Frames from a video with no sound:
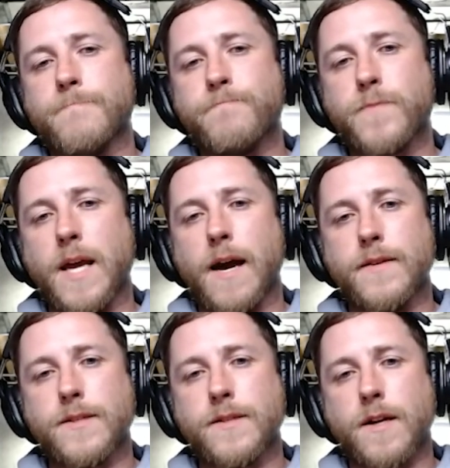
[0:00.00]
yeah, this
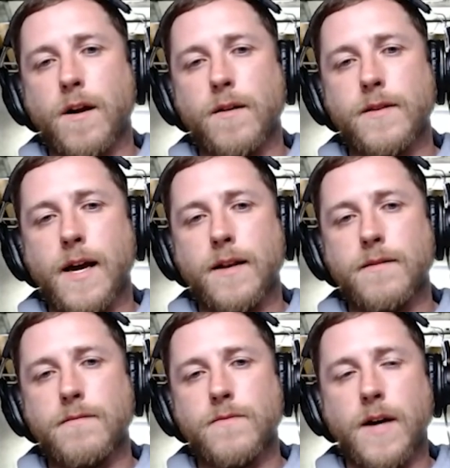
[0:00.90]
is a card that
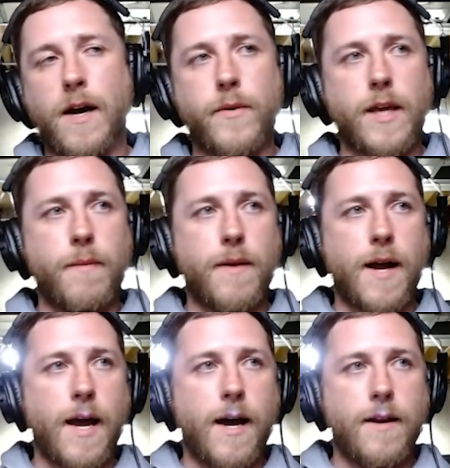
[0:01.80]
I would keep an
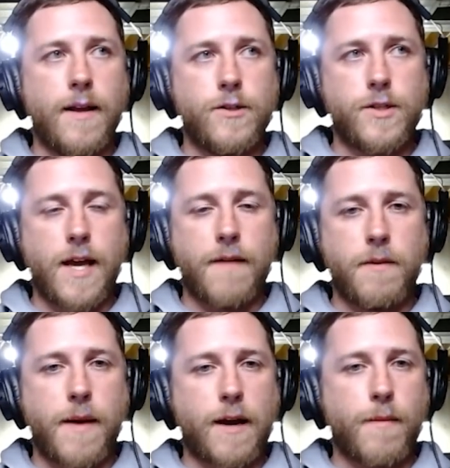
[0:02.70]
eye on and just have in the
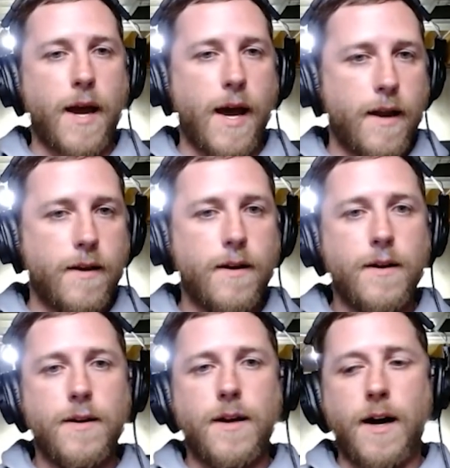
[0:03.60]
back of my head.
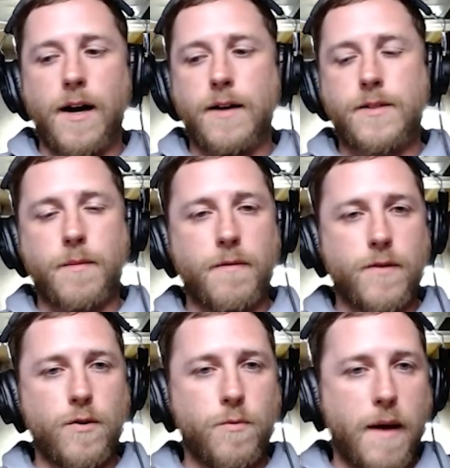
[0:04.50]
Some of
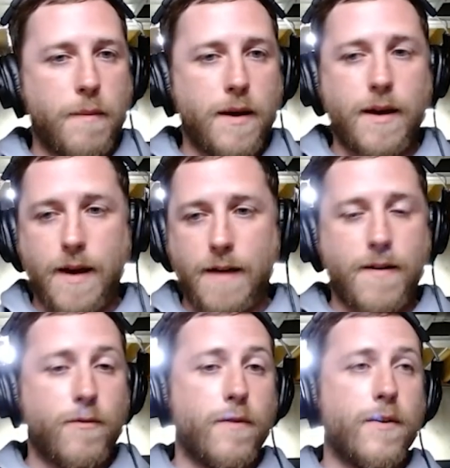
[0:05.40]
you maybe have
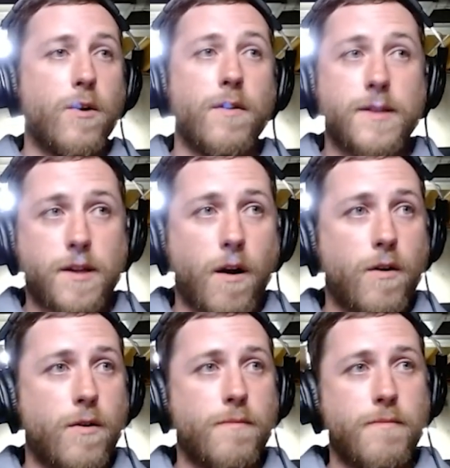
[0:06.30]
never even heard of this card,
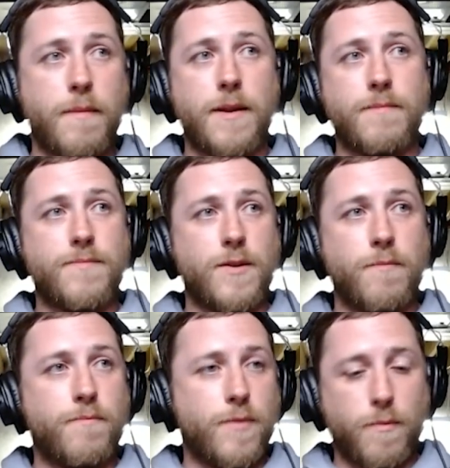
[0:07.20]
or maybe
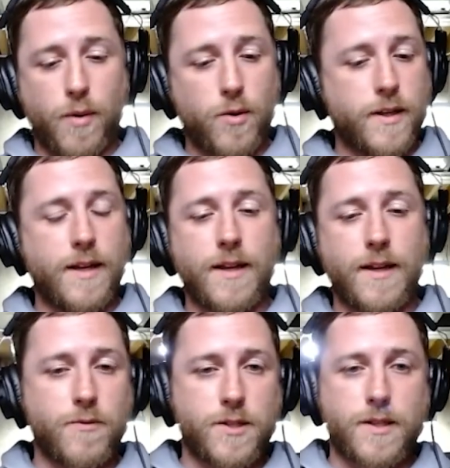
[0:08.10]
you pulled it and you
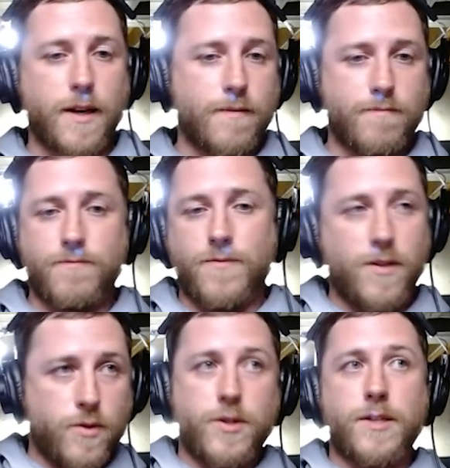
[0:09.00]
were just like,
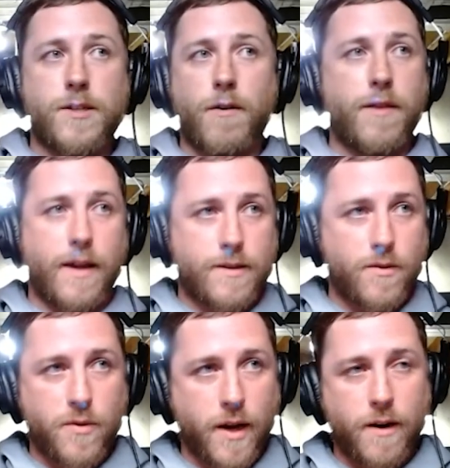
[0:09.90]
illusionists aren't a thing, so
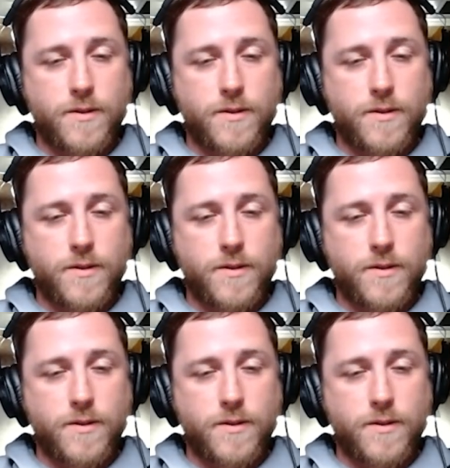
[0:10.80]
who cares?